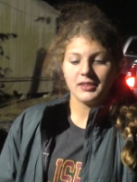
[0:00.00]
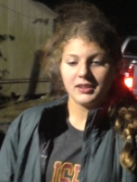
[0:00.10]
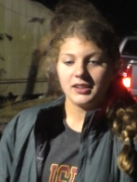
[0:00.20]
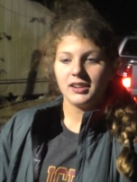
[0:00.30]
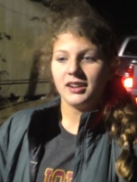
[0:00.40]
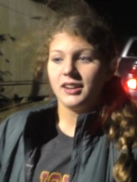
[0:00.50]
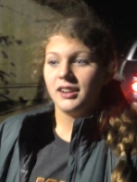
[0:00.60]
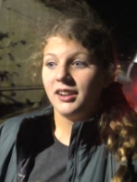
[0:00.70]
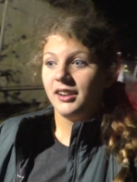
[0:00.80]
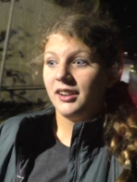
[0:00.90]
were you out there until you
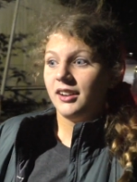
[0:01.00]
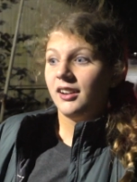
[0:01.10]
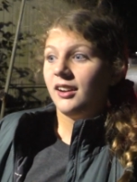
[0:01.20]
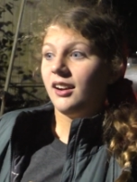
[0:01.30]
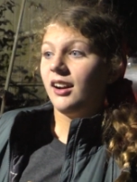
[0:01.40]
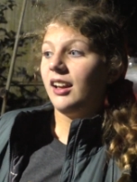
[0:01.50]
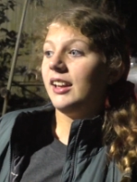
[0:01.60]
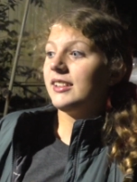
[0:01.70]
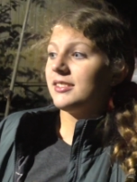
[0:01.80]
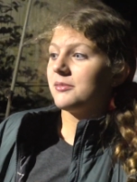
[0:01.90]
saw
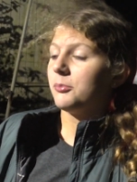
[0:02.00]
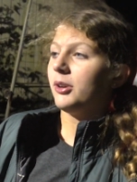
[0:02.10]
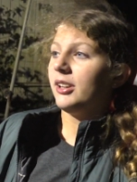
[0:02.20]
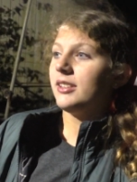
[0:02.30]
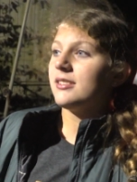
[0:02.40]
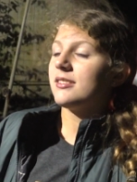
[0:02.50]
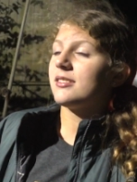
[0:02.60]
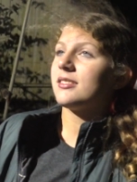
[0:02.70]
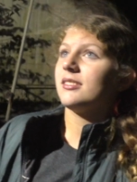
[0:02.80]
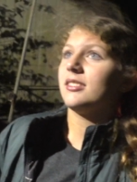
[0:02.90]
it? It was